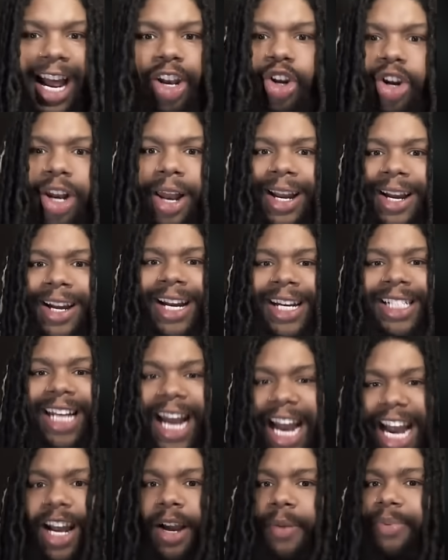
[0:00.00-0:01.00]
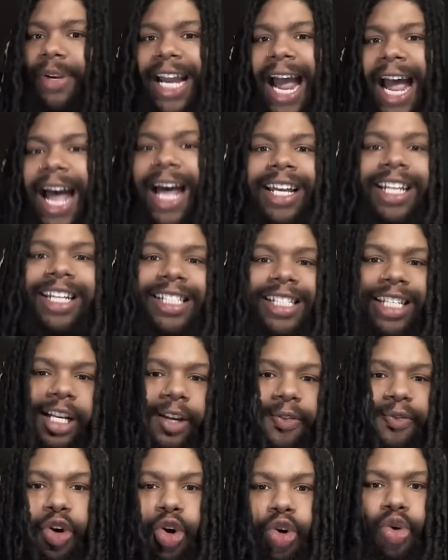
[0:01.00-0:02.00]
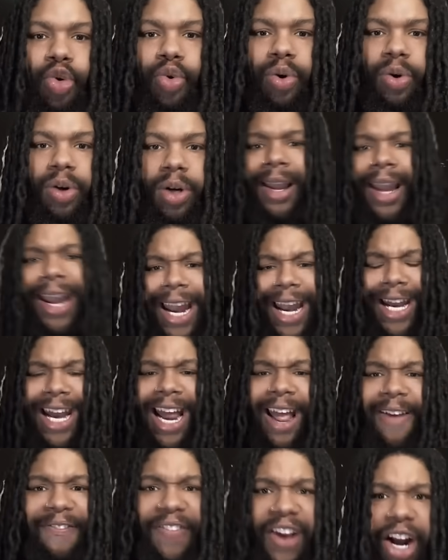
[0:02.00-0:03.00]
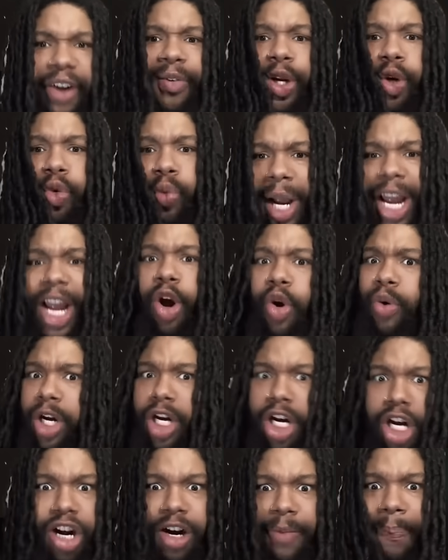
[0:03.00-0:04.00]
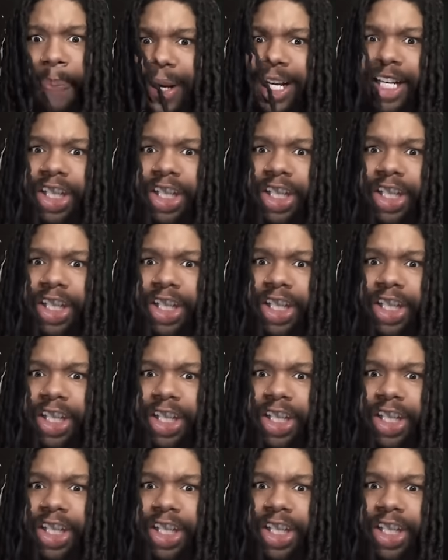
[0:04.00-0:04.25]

looked like a damn galaxy, fool, and that very well could be a